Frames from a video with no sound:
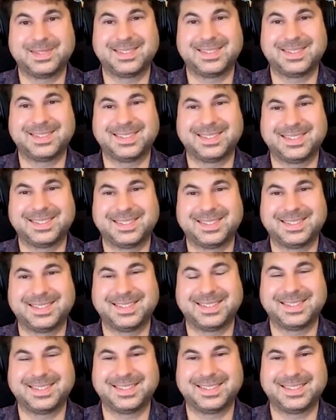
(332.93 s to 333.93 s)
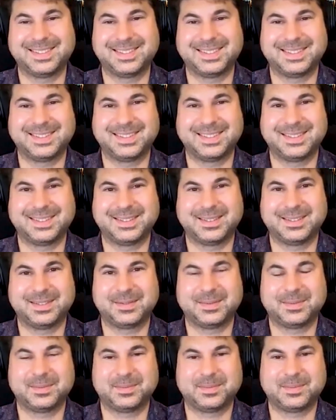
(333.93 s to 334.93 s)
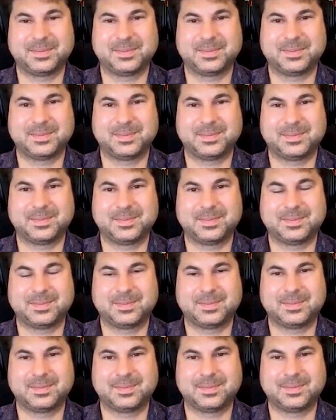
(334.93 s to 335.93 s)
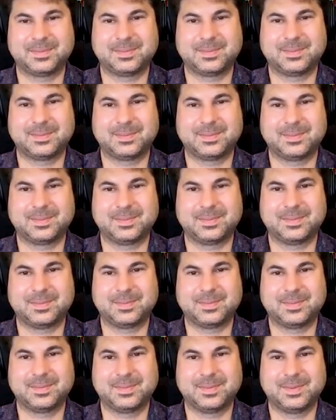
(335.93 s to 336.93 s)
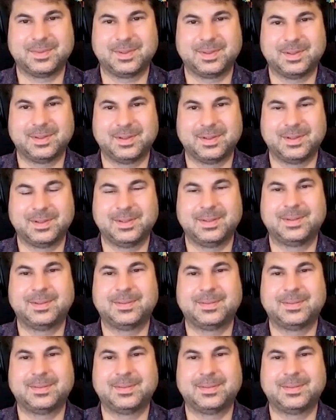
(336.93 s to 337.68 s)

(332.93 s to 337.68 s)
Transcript: [no speech]